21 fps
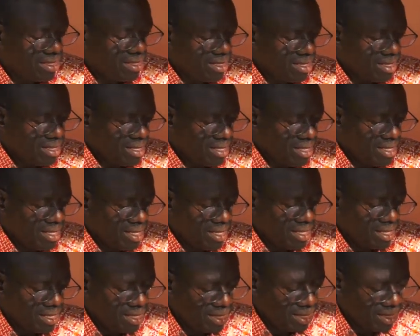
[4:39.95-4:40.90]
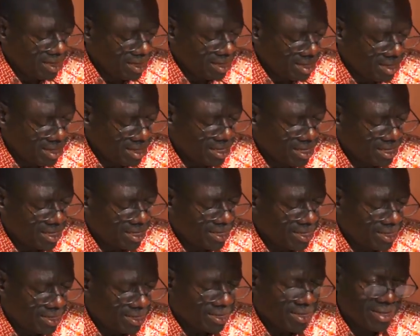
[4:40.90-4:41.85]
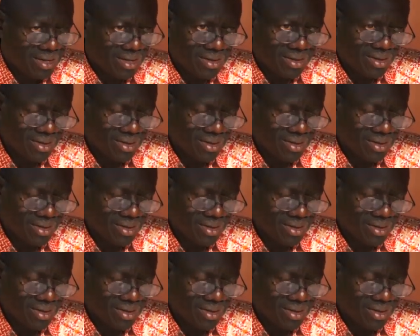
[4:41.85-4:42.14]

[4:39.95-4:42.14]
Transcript: Nobody speaks.